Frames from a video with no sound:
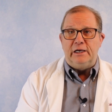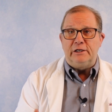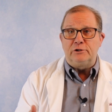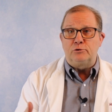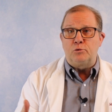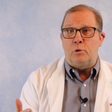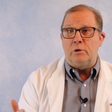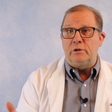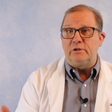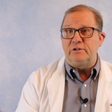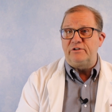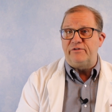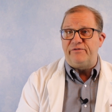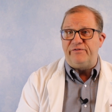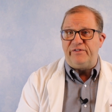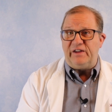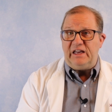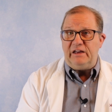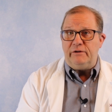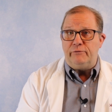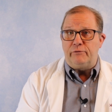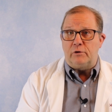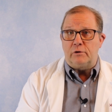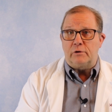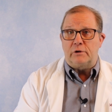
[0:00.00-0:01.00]
as well as
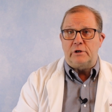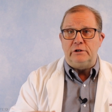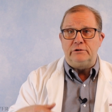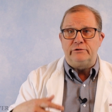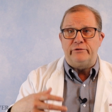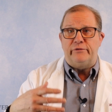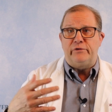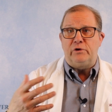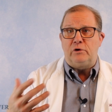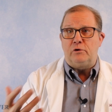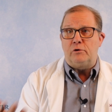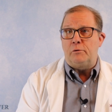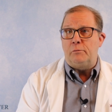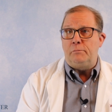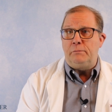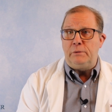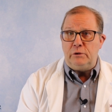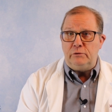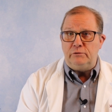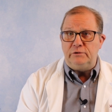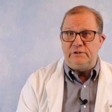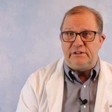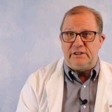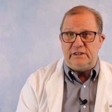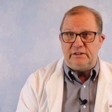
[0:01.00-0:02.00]
fever because of your
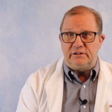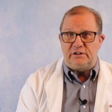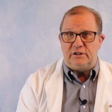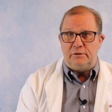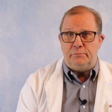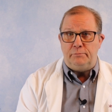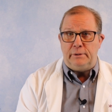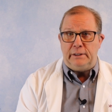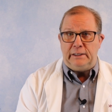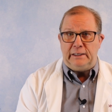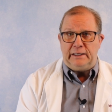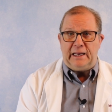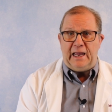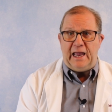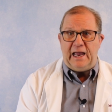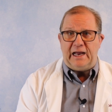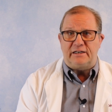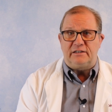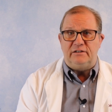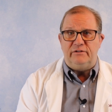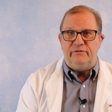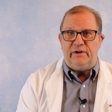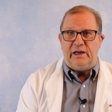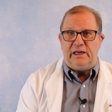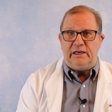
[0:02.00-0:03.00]
immune system being
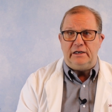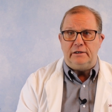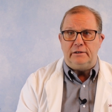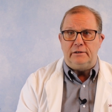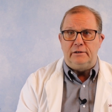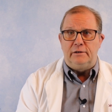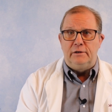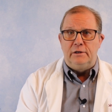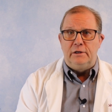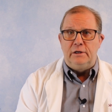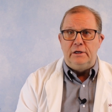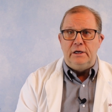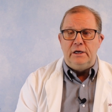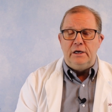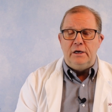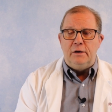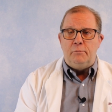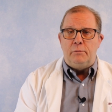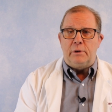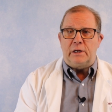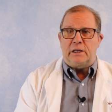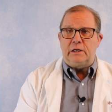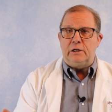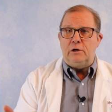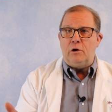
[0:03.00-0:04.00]
activated.
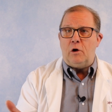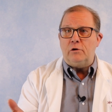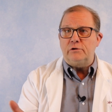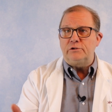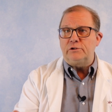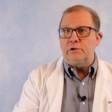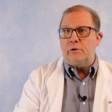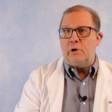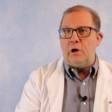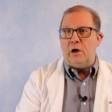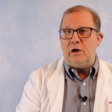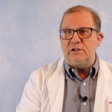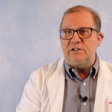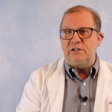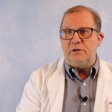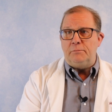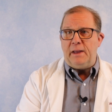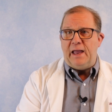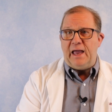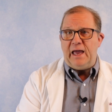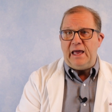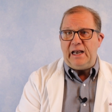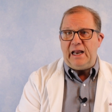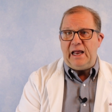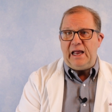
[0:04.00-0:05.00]
But it can also cause some
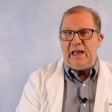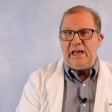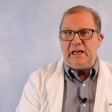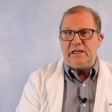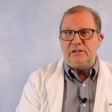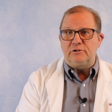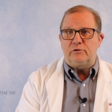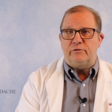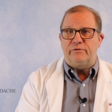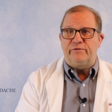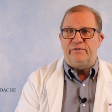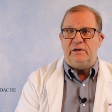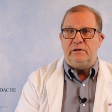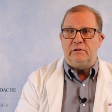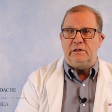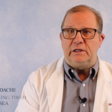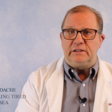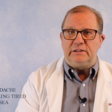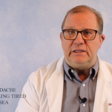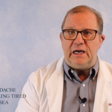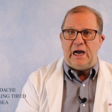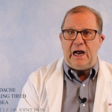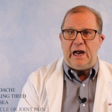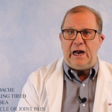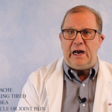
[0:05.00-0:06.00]
headaches or
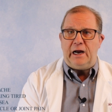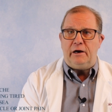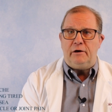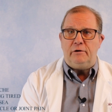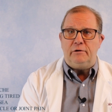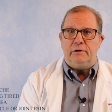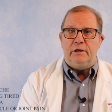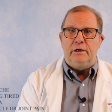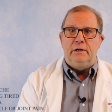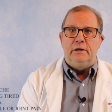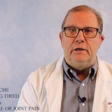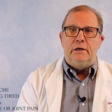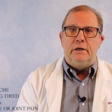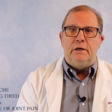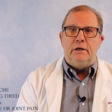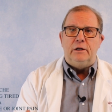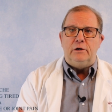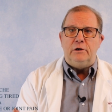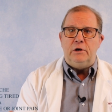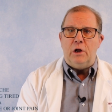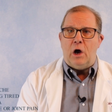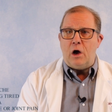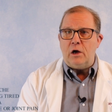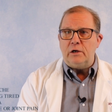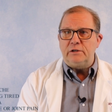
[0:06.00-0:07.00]
feeling tired,
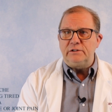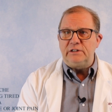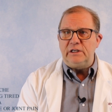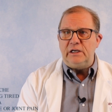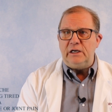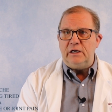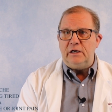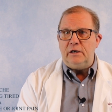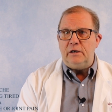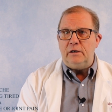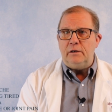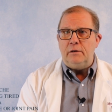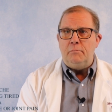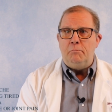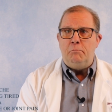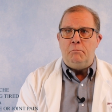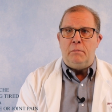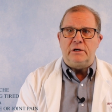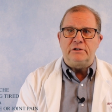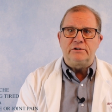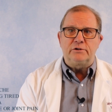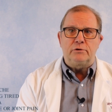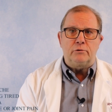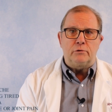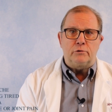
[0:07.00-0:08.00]
nausea,
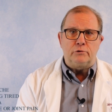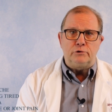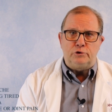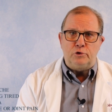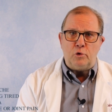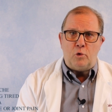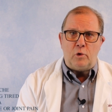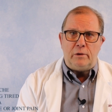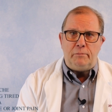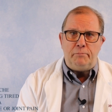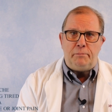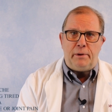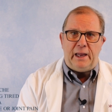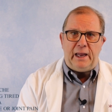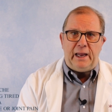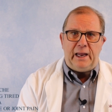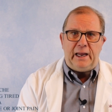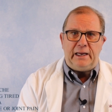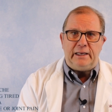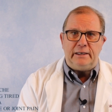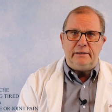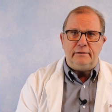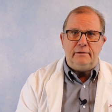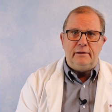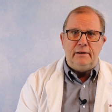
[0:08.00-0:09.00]
muscle or joint
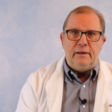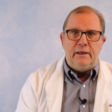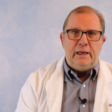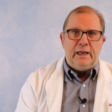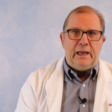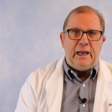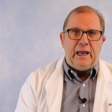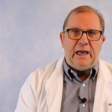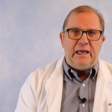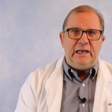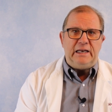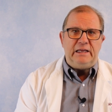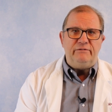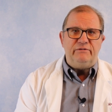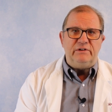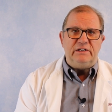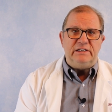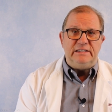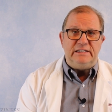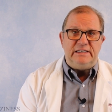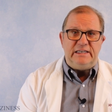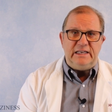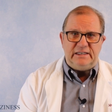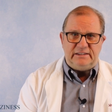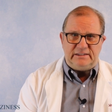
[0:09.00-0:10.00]
pain, and
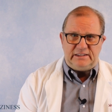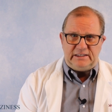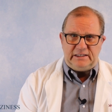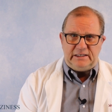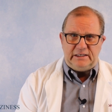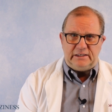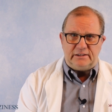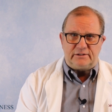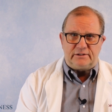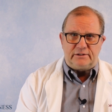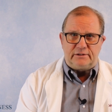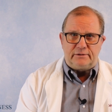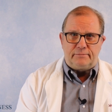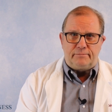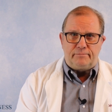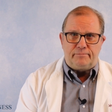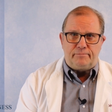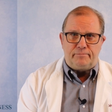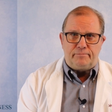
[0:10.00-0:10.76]
even dizziness.